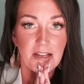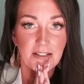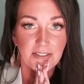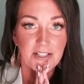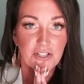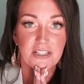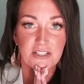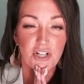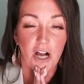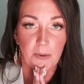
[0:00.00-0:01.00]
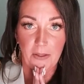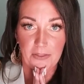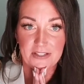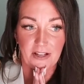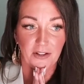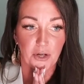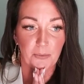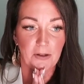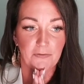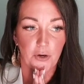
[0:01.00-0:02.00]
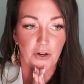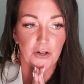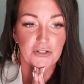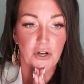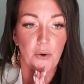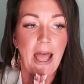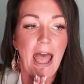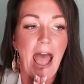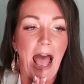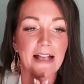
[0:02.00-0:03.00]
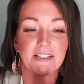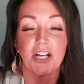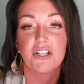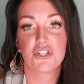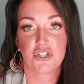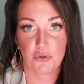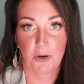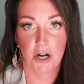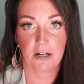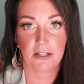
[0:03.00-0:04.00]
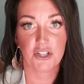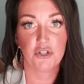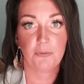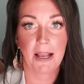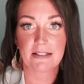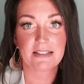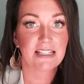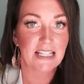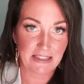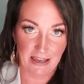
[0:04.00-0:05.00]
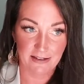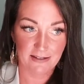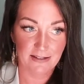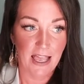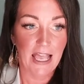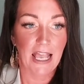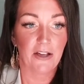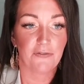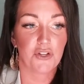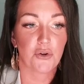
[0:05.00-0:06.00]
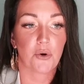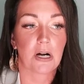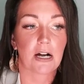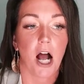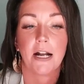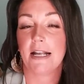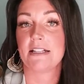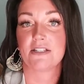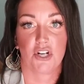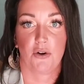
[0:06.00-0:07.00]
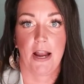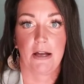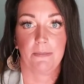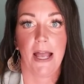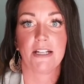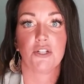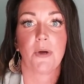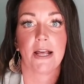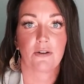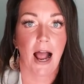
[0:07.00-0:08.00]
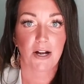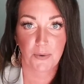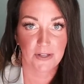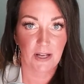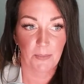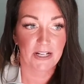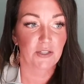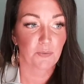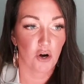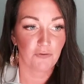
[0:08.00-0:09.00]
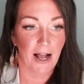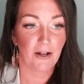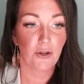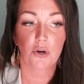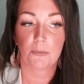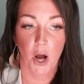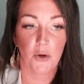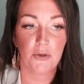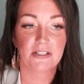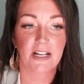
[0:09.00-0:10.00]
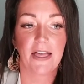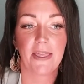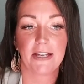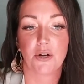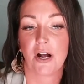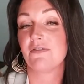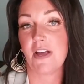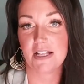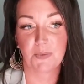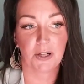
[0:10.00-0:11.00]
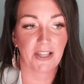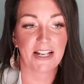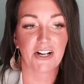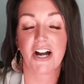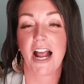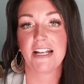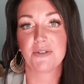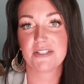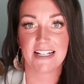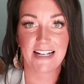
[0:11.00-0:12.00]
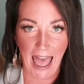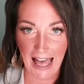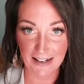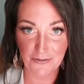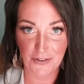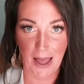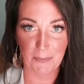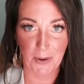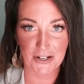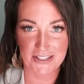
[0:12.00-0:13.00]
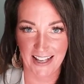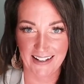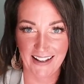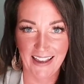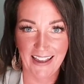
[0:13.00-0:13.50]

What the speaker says: let's just talk about this a little bit further. So as a consumer, you might see this if you're on Instagram and you interact with somebody's profile or post, and then you're on Facebook later and you see an ad for that person.